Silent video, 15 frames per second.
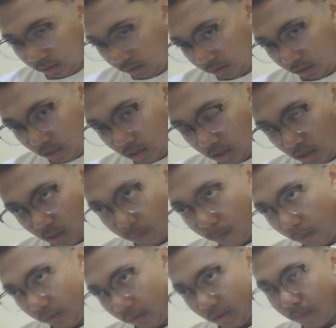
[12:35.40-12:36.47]

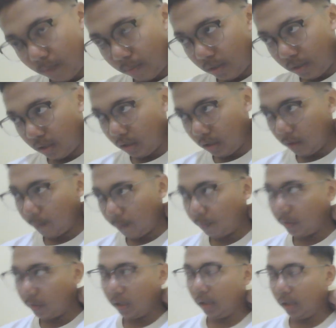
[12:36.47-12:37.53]
For example,
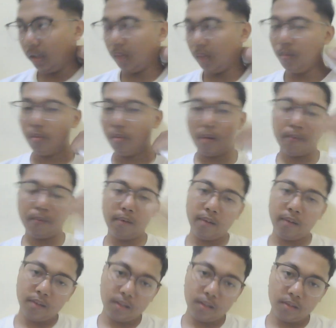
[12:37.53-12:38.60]
it can be
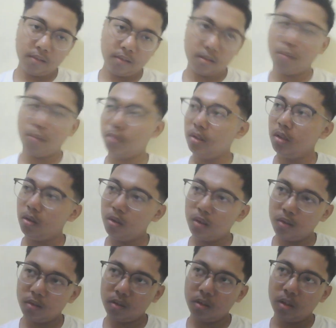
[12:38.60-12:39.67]
references,
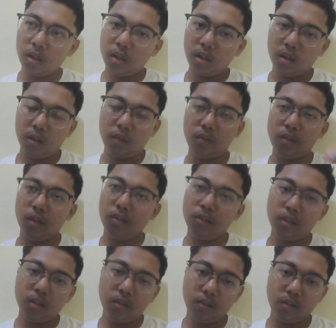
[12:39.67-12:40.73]
substitutes,
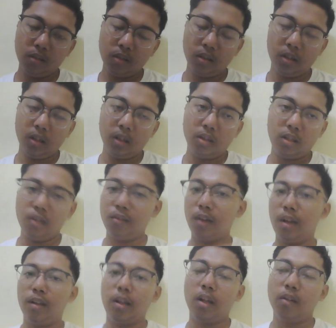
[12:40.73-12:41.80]
conjunctions, things
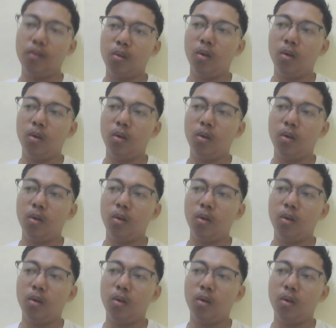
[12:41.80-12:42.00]
like that.